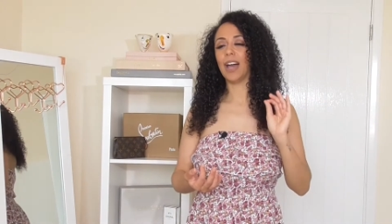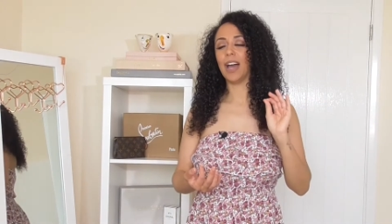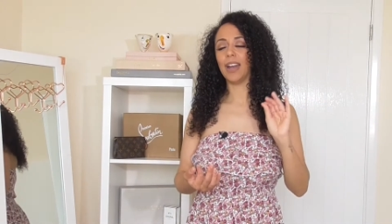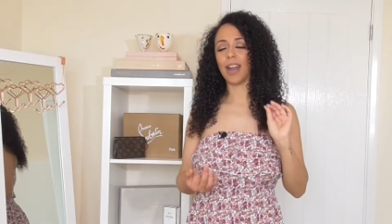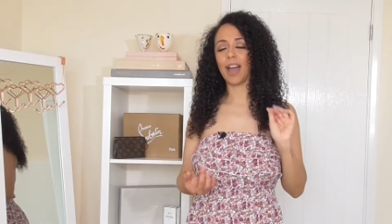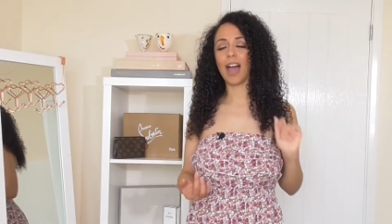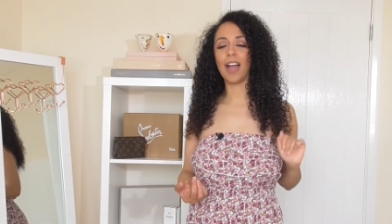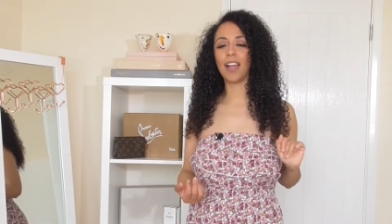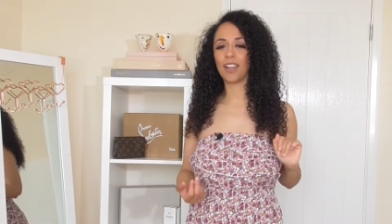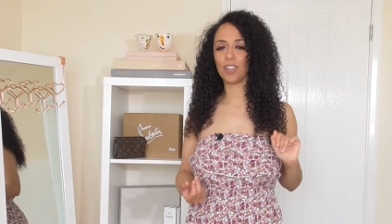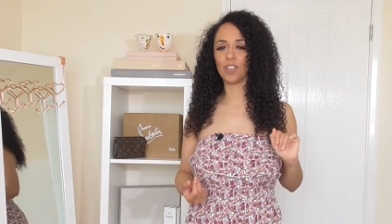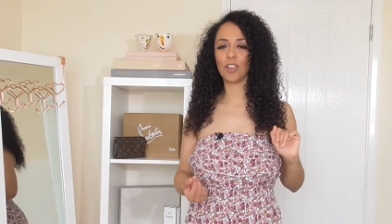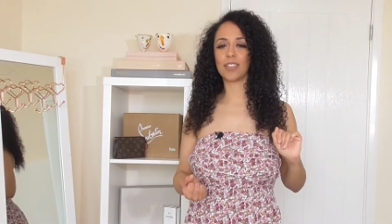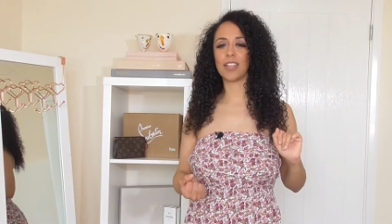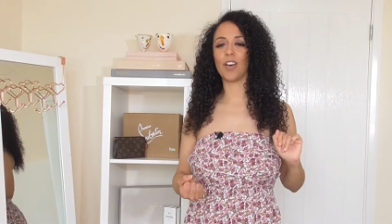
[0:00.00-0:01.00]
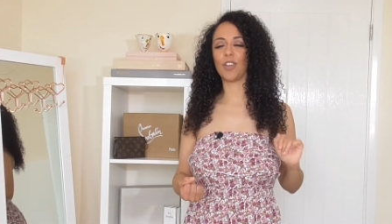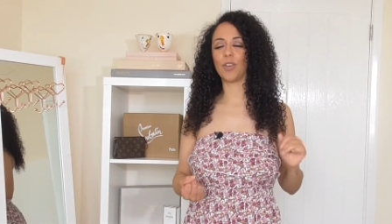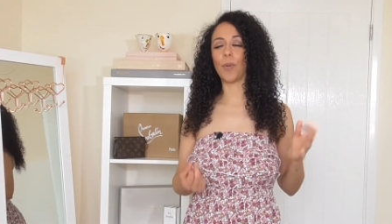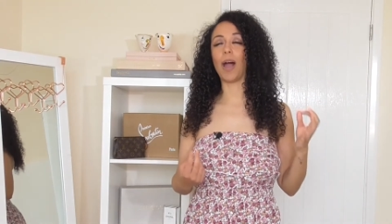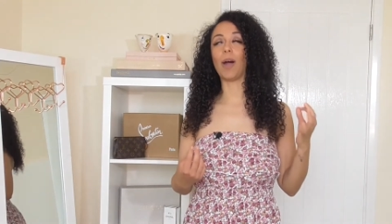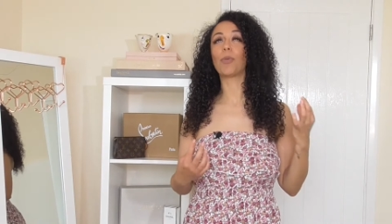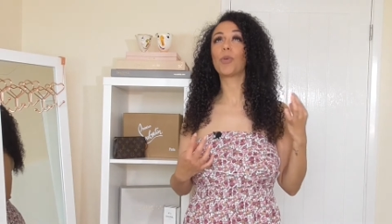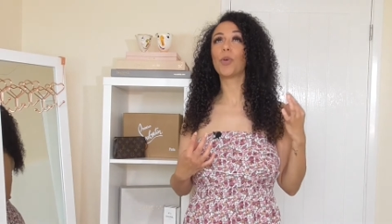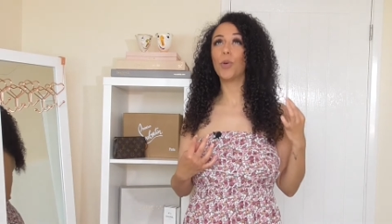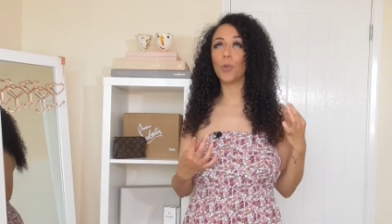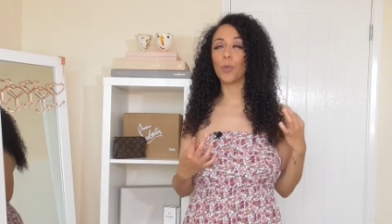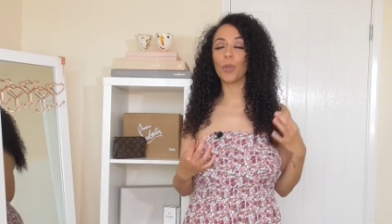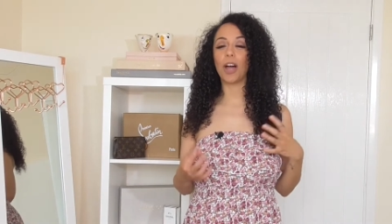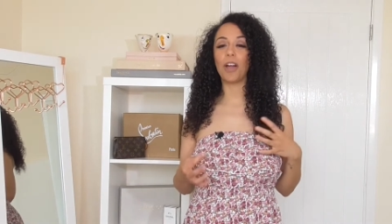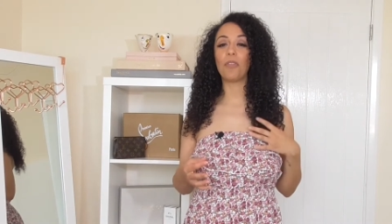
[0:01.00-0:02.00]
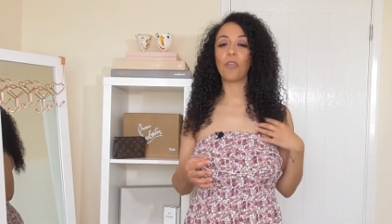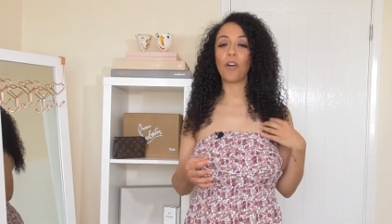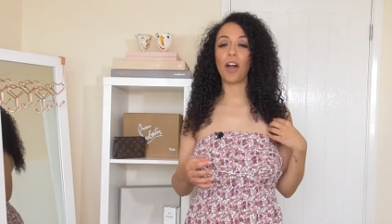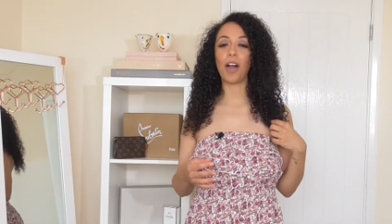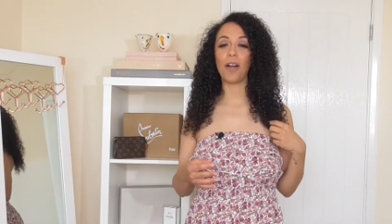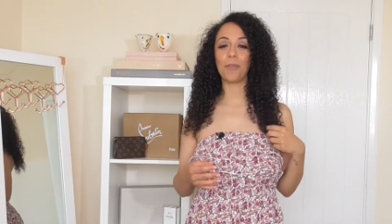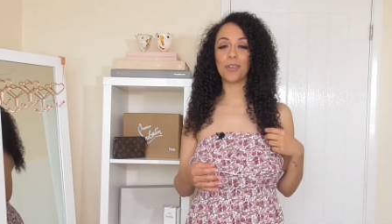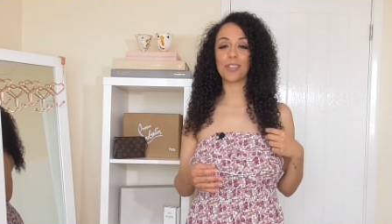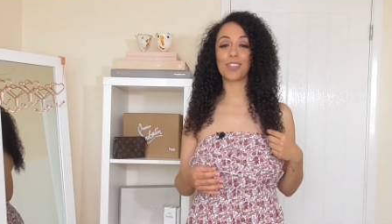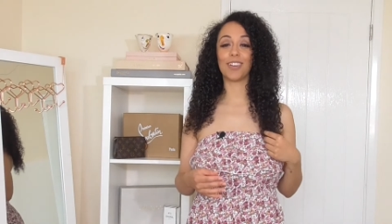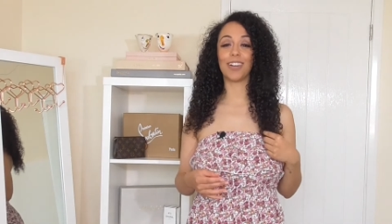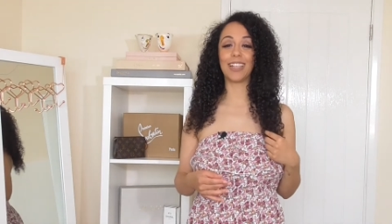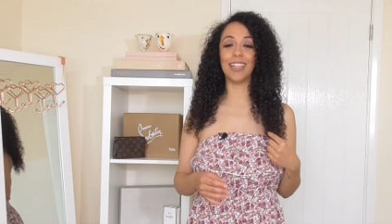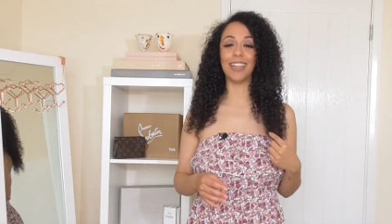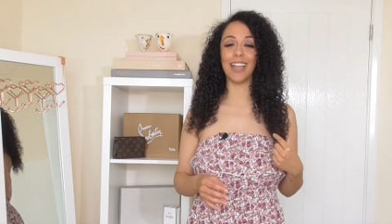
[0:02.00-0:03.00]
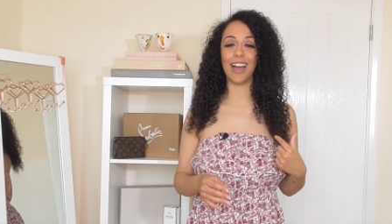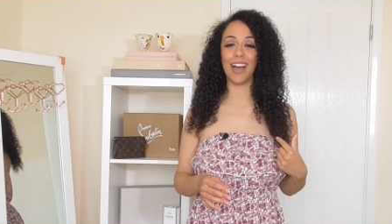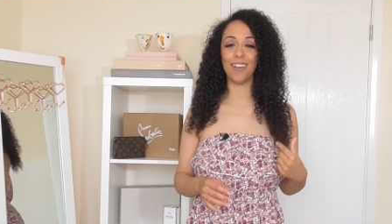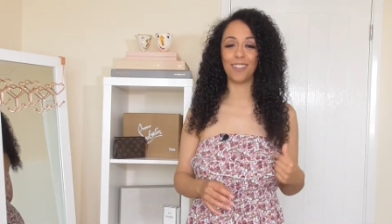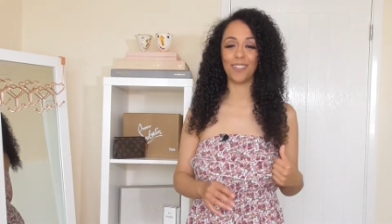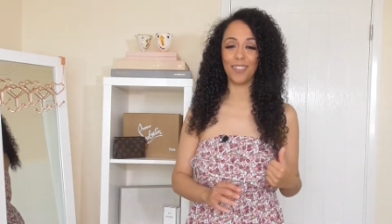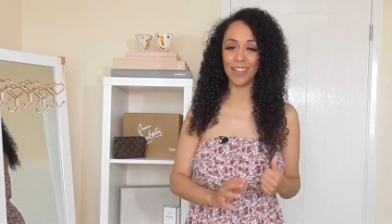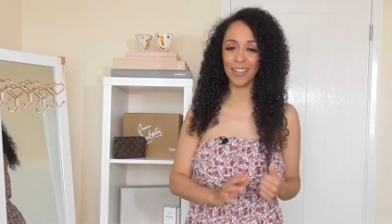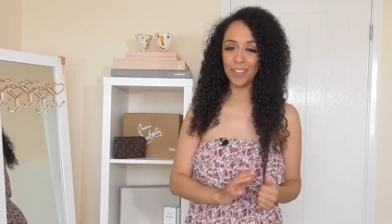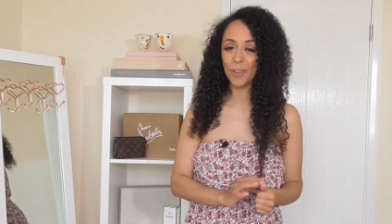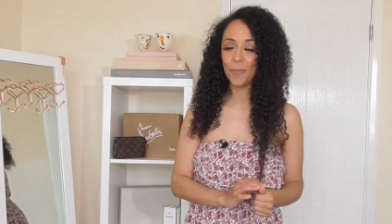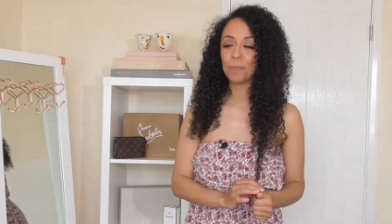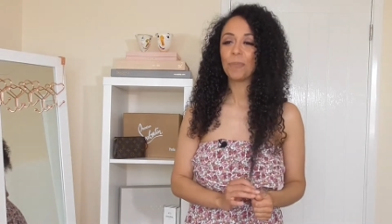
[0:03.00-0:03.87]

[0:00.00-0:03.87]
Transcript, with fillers: and I cannot tell you how cool I thought I was rocking that outfit.